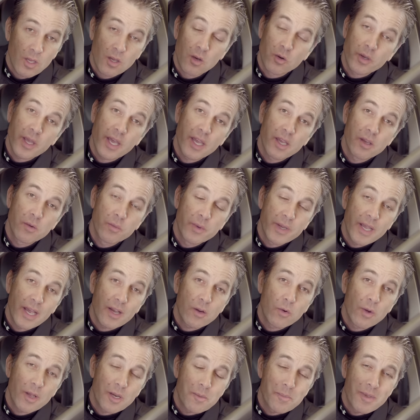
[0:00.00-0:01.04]
Okay, we
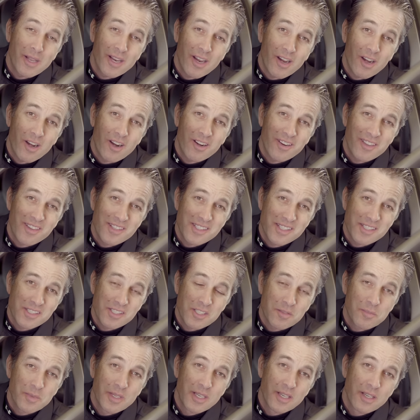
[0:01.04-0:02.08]
got quite a bit of air out of the
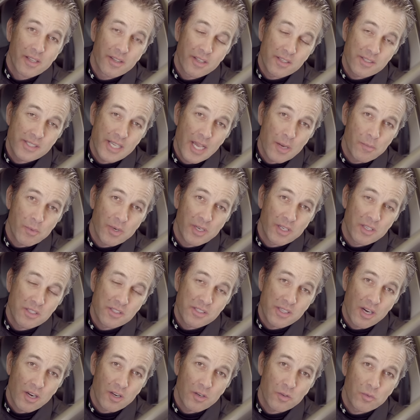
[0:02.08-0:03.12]
system. This time we're gonna
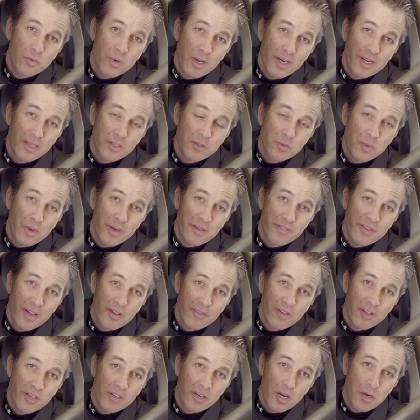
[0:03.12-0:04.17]
start, run at
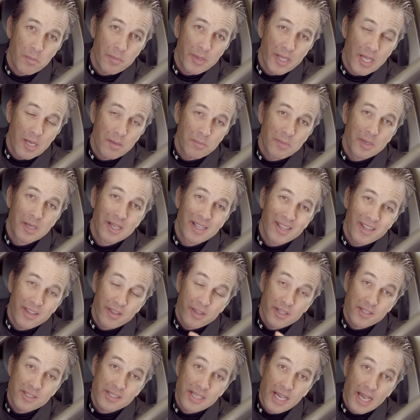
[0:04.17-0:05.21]
2,500 RPM,
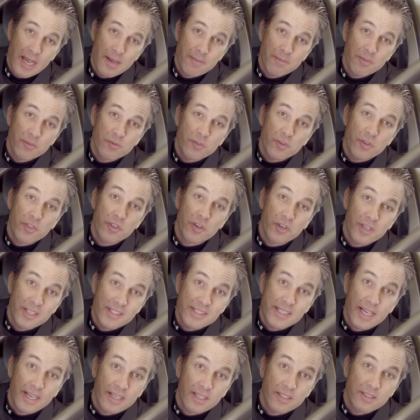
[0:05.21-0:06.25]
this time for 30
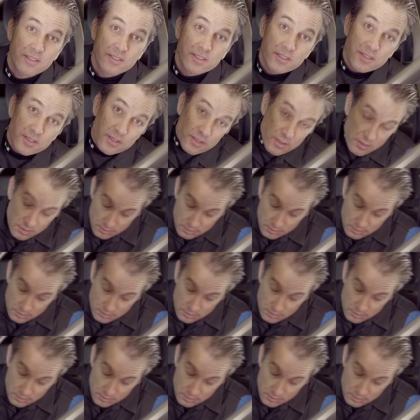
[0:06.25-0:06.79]
seconds.